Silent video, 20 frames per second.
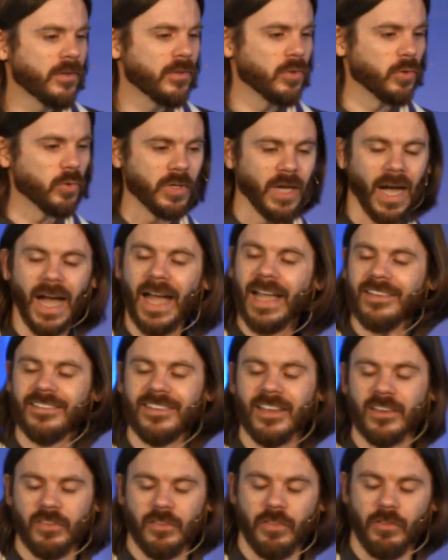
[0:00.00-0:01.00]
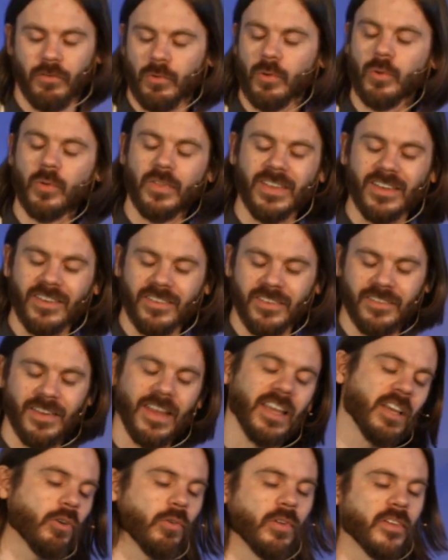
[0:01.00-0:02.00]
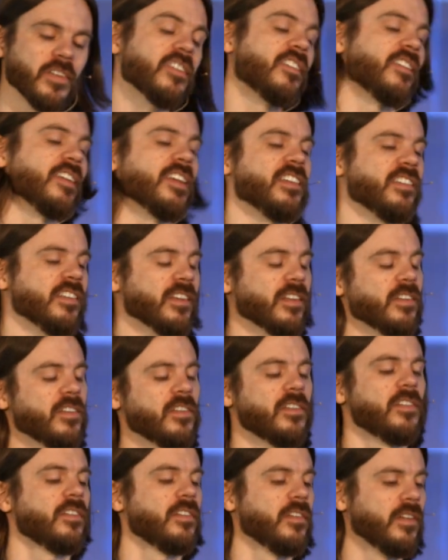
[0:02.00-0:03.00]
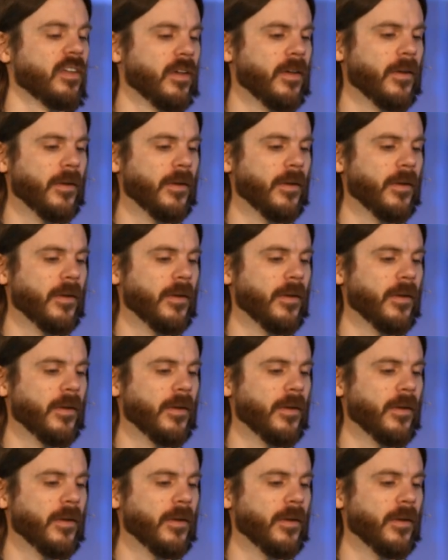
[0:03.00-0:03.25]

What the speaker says: who guides us through these sacred seasons,